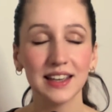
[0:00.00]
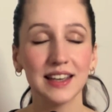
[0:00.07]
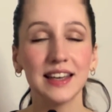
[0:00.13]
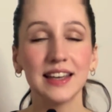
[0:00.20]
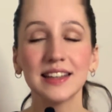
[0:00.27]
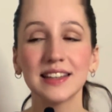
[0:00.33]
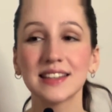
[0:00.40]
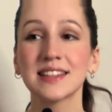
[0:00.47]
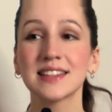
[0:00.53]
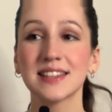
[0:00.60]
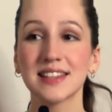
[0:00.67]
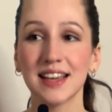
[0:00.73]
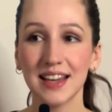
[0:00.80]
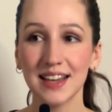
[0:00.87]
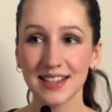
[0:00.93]
It
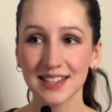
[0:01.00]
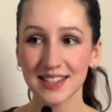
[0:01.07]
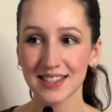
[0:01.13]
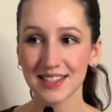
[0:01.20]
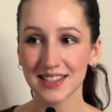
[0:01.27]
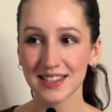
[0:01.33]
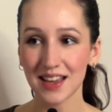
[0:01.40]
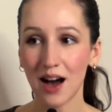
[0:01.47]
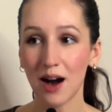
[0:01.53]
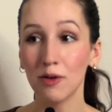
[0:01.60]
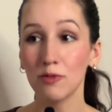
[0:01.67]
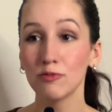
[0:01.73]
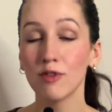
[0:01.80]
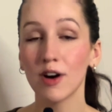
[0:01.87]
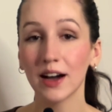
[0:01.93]
takes a
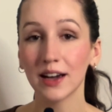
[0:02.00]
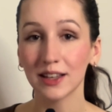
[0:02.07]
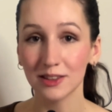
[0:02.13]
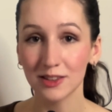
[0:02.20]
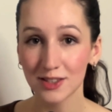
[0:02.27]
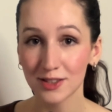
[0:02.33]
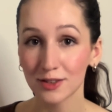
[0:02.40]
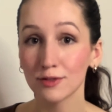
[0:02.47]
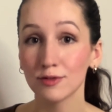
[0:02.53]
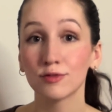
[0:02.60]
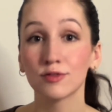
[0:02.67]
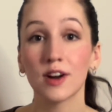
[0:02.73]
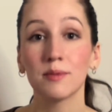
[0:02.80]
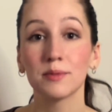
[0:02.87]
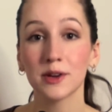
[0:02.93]
while to
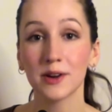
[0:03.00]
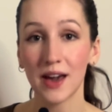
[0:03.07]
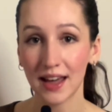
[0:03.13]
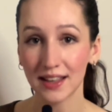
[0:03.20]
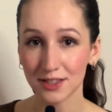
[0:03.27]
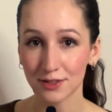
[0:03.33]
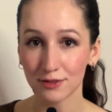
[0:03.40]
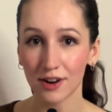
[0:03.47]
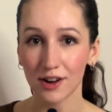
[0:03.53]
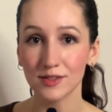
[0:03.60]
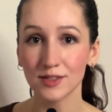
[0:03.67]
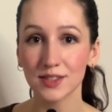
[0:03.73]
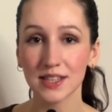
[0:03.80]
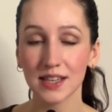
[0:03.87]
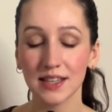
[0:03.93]
wrap your head
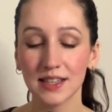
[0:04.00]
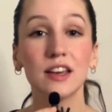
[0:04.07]
around it.